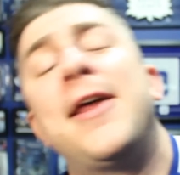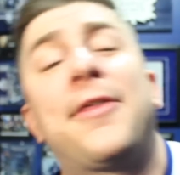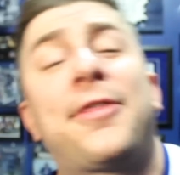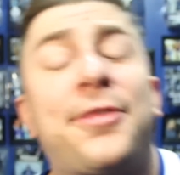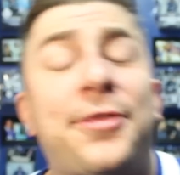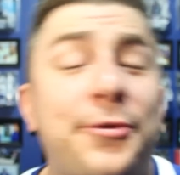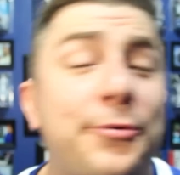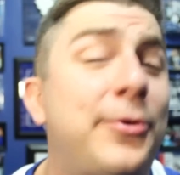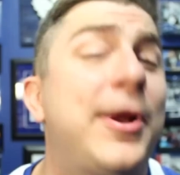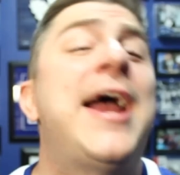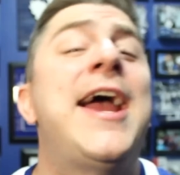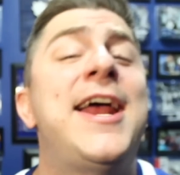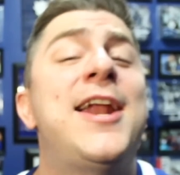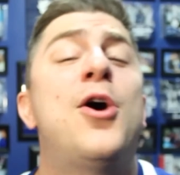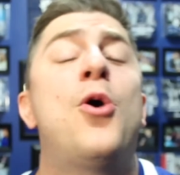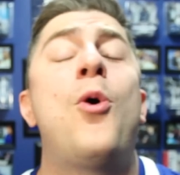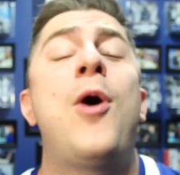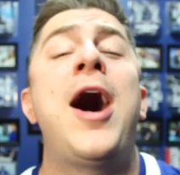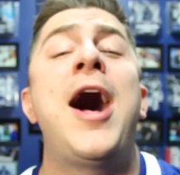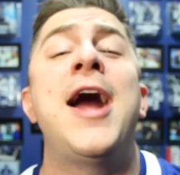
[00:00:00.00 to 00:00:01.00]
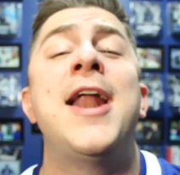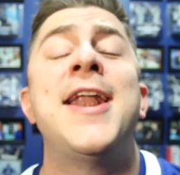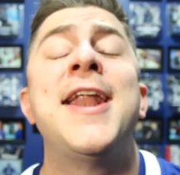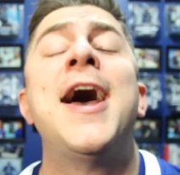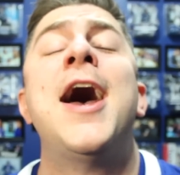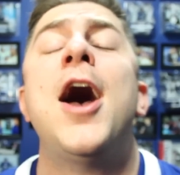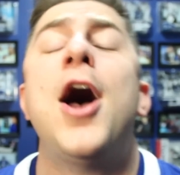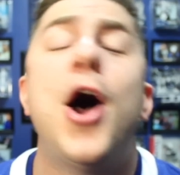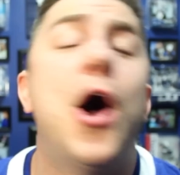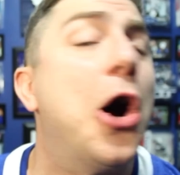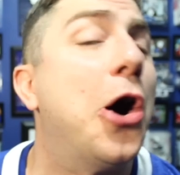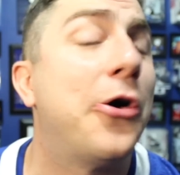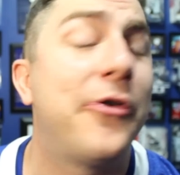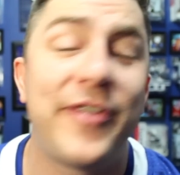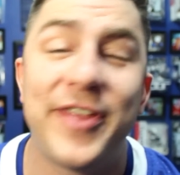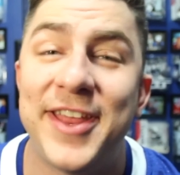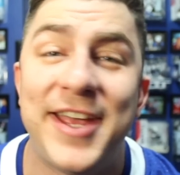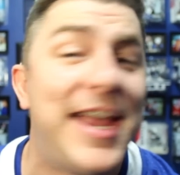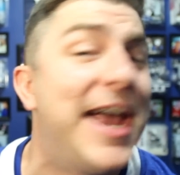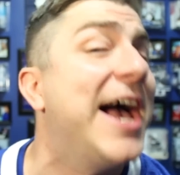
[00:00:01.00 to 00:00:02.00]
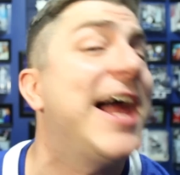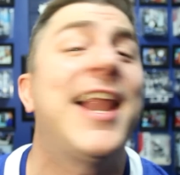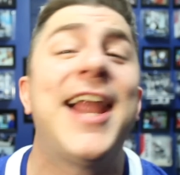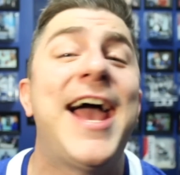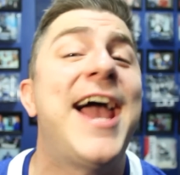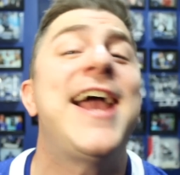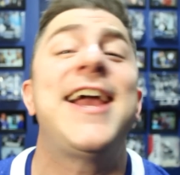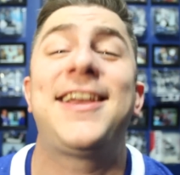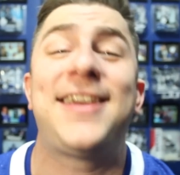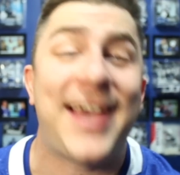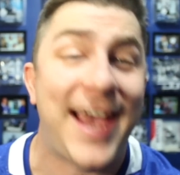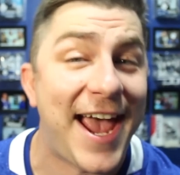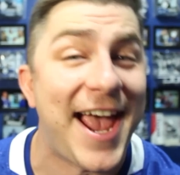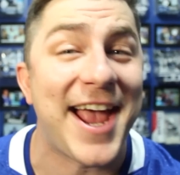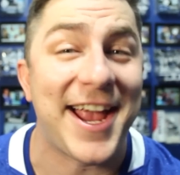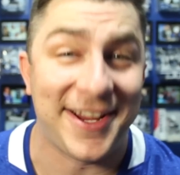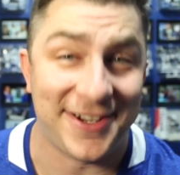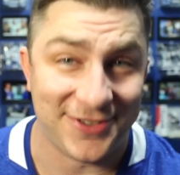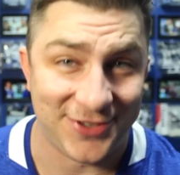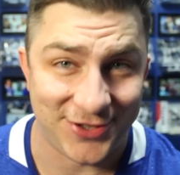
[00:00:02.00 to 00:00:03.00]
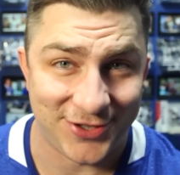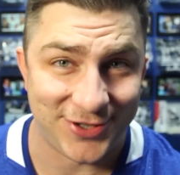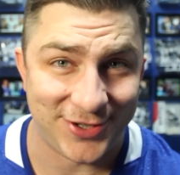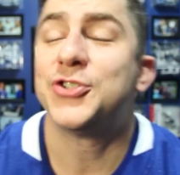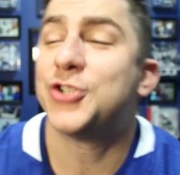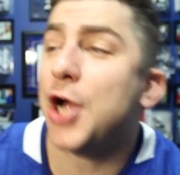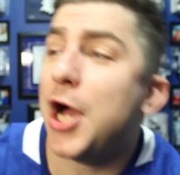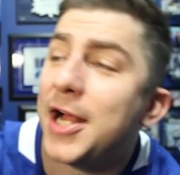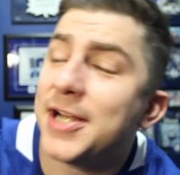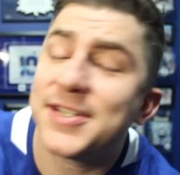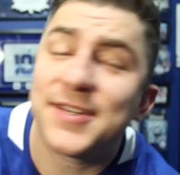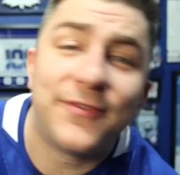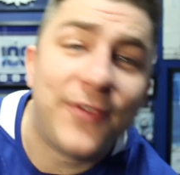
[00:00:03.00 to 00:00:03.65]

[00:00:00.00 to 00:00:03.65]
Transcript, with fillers: 3 to 1 over the LA Kings. John